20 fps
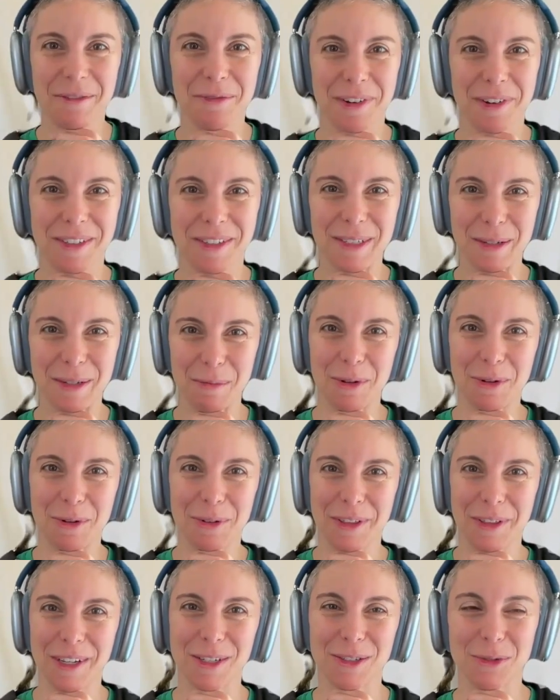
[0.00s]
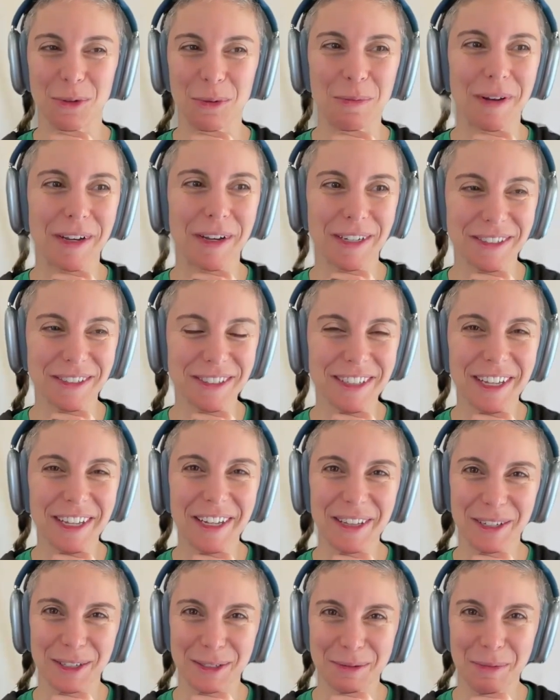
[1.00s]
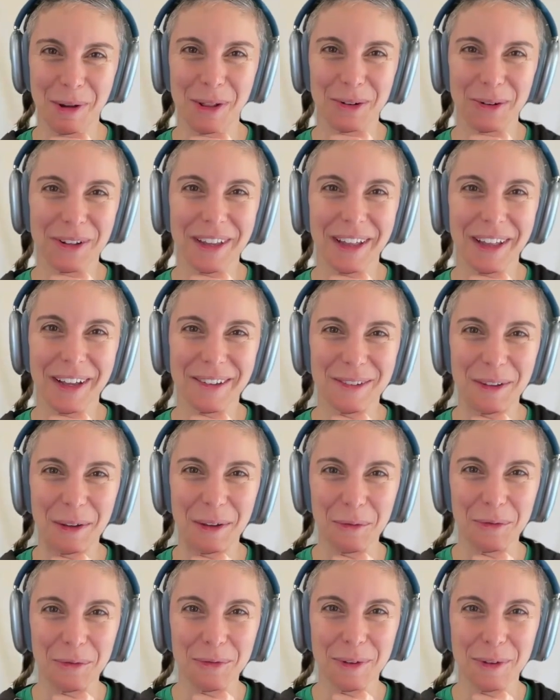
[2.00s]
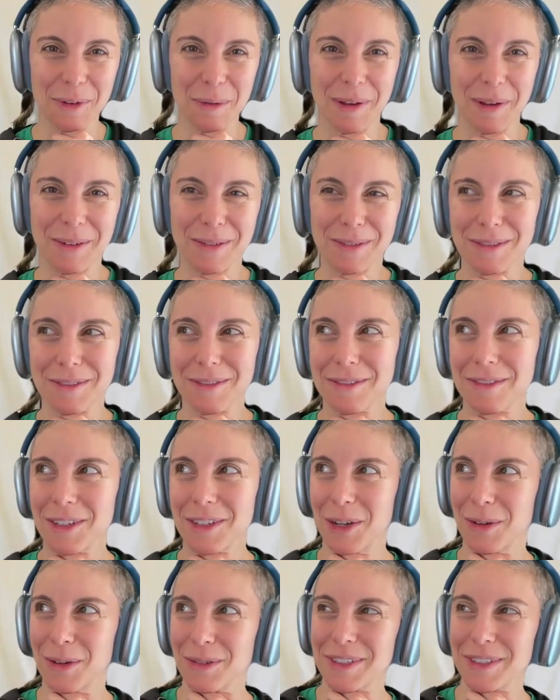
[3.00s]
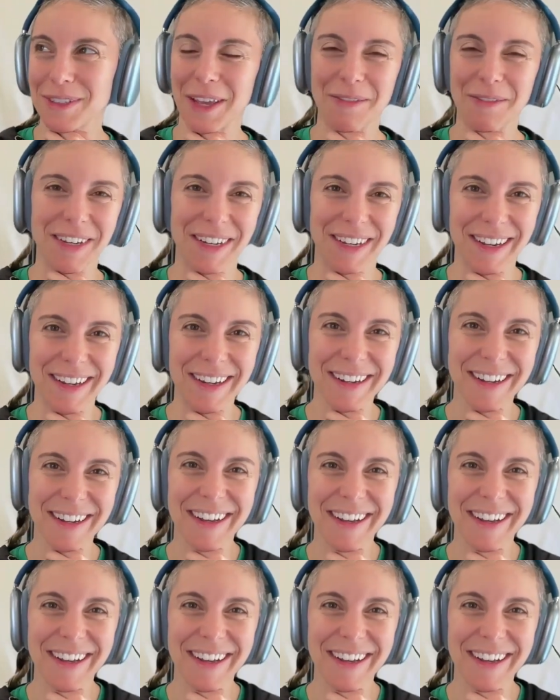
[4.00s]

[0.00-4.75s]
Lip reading: I find similar things with my slightly smaller class of about, 70.